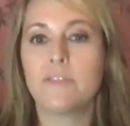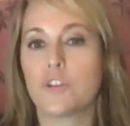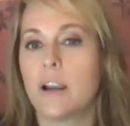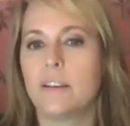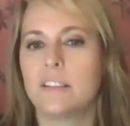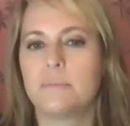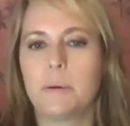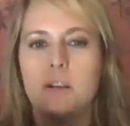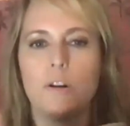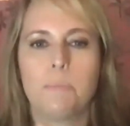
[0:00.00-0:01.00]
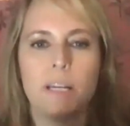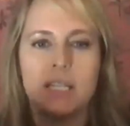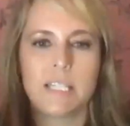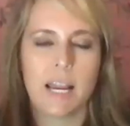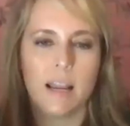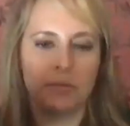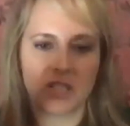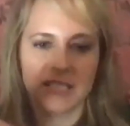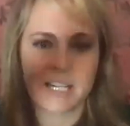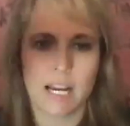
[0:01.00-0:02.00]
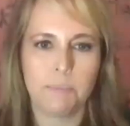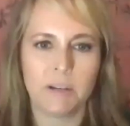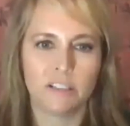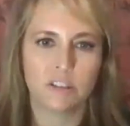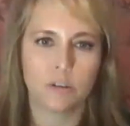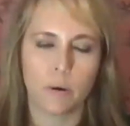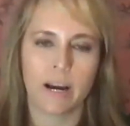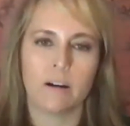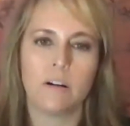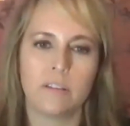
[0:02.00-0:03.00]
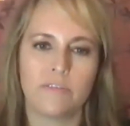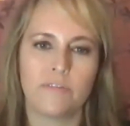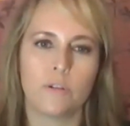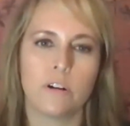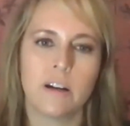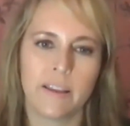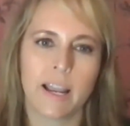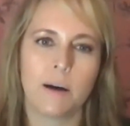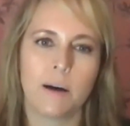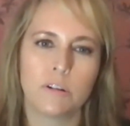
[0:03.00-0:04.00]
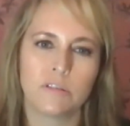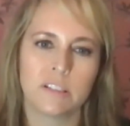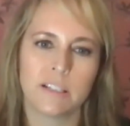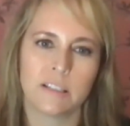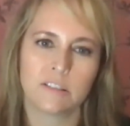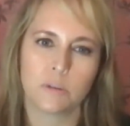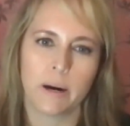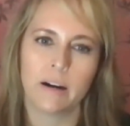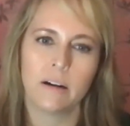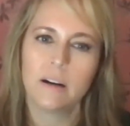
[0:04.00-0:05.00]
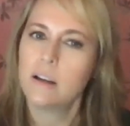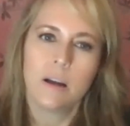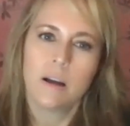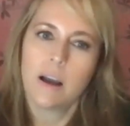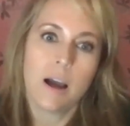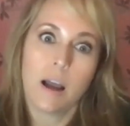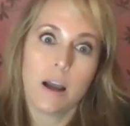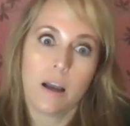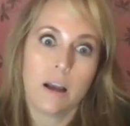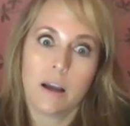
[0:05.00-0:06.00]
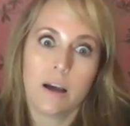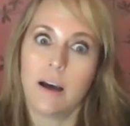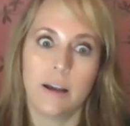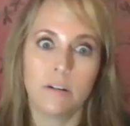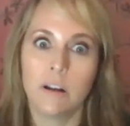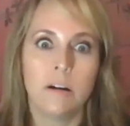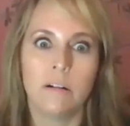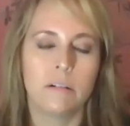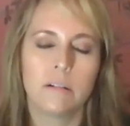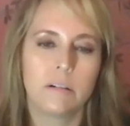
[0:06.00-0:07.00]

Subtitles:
tried this, but you can put just tape in a square on the floor, and the cat will go sit in the square. I don't know.